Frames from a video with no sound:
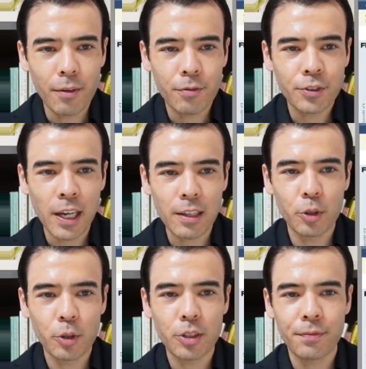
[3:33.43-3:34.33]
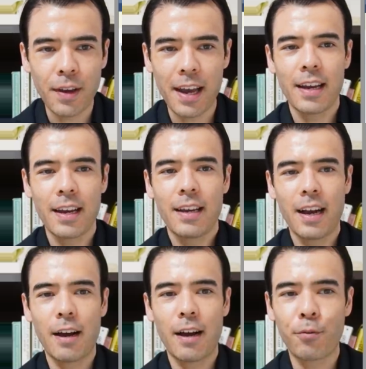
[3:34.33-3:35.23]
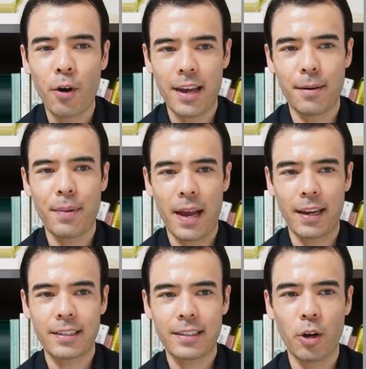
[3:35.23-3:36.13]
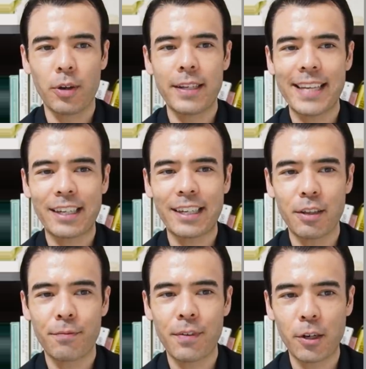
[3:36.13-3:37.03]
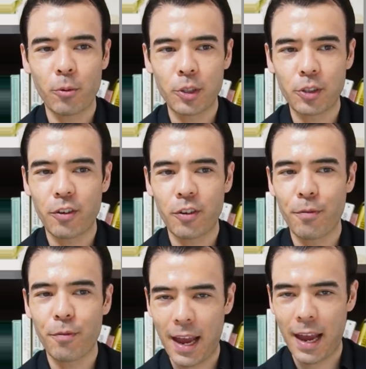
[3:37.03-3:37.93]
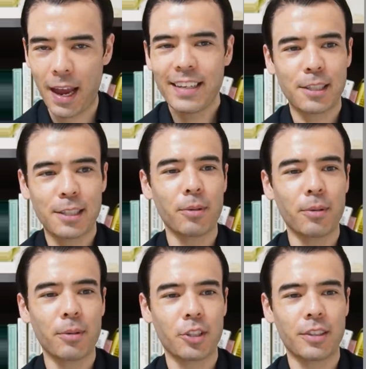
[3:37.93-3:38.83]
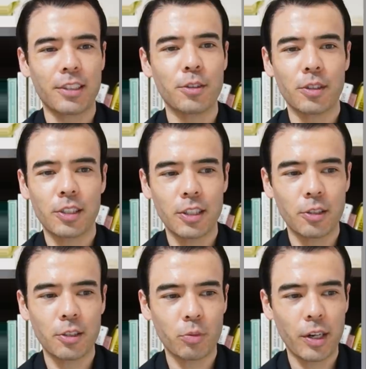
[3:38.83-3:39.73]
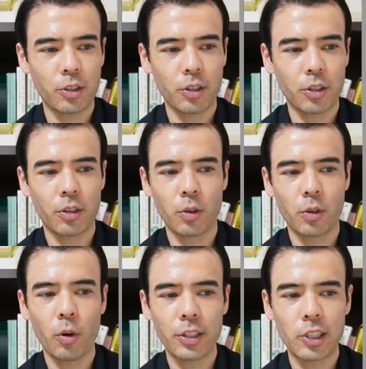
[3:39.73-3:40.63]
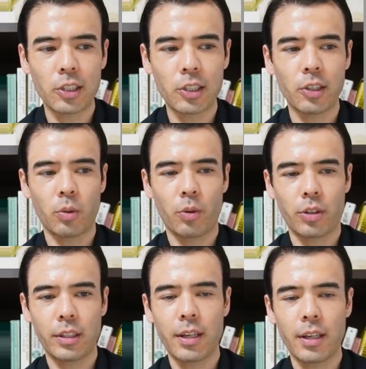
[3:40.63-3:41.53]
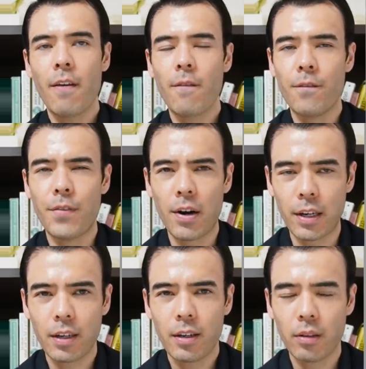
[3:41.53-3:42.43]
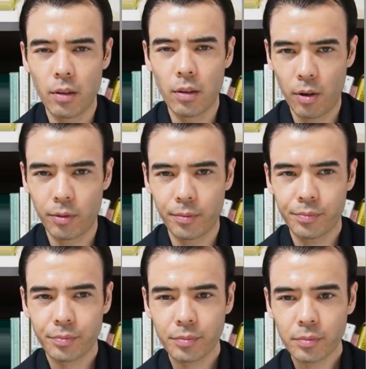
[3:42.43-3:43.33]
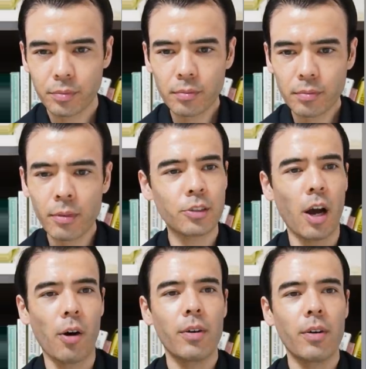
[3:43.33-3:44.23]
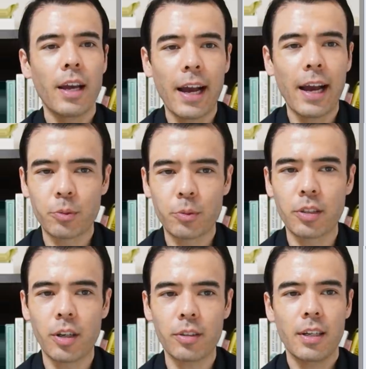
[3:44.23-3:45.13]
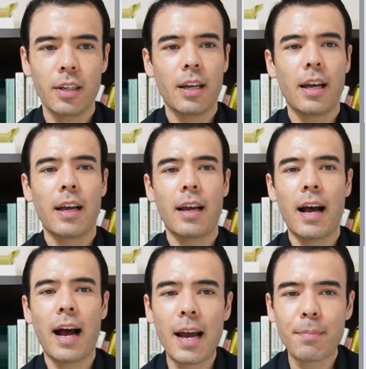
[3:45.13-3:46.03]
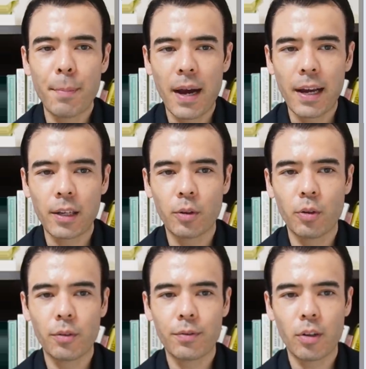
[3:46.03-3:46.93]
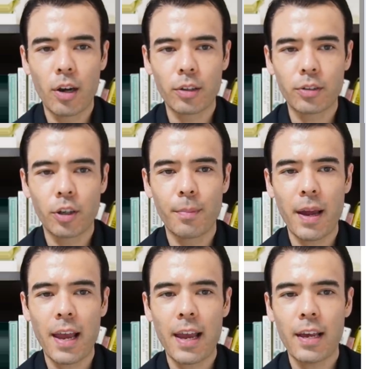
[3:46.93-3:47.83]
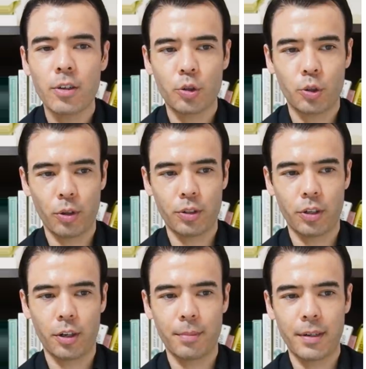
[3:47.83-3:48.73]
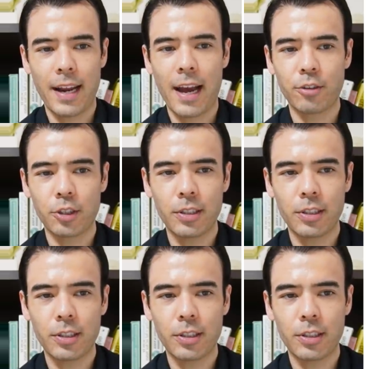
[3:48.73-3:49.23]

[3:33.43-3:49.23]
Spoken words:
St. Louis Fed Fred Bank. So it's actually the Federal Reserve Bank publishing this. See this ratio here. Gold is still historically very low. So as a result, I've been buying gold for long term and short term. Now, just to